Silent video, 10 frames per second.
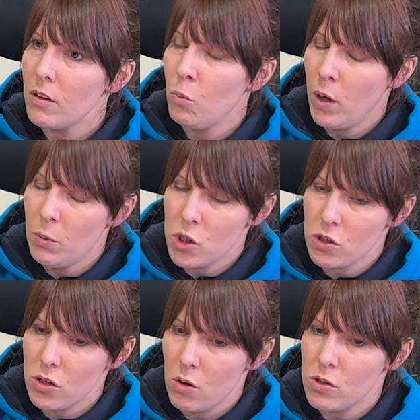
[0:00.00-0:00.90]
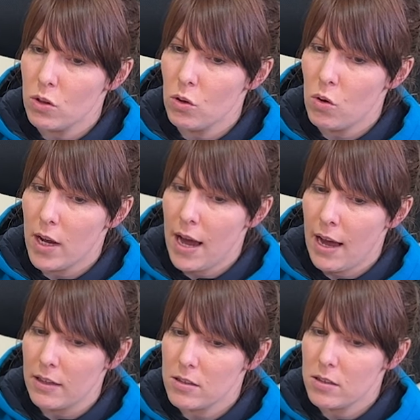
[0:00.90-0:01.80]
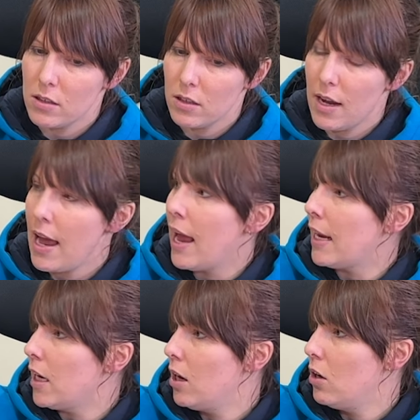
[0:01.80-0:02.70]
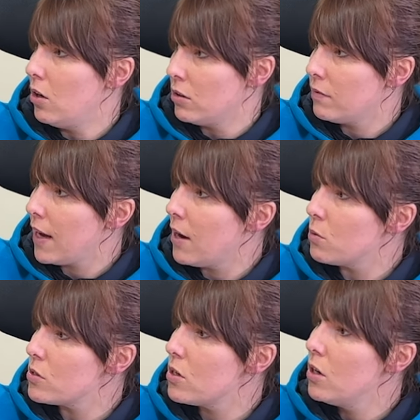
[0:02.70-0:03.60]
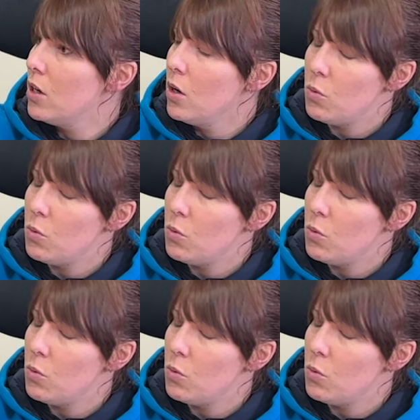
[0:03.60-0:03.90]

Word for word: We were just going to look at a herd of cows. Mm -hmm.